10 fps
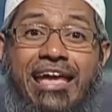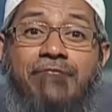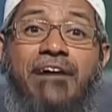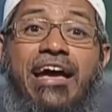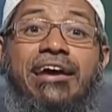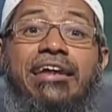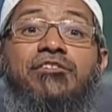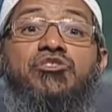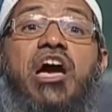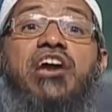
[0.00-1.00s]
If I agree
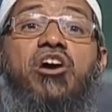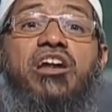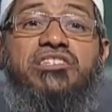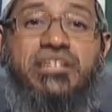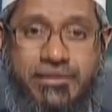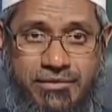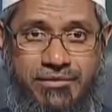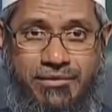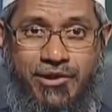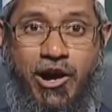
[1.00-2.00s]
with your ideology,
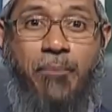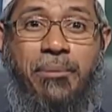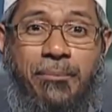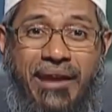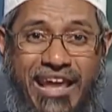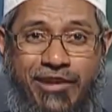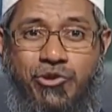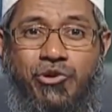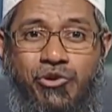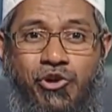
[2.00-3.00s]
or people like
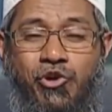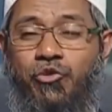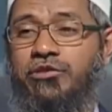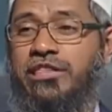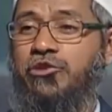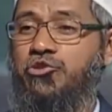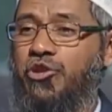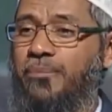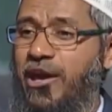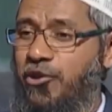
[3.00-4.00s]
you who say you
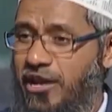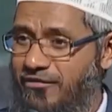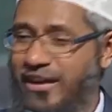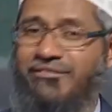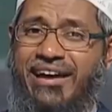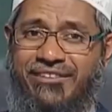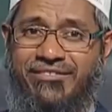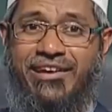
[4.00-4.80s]
should marry only one wife,